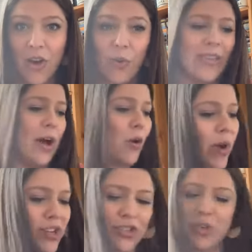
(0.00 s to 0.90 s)
without
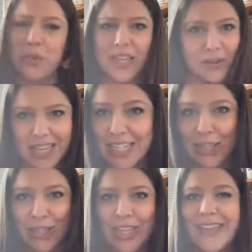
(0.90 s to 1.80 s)
question, without
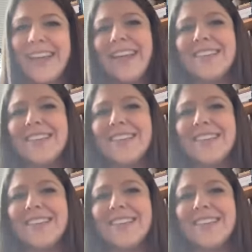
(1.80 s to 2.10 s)
condition.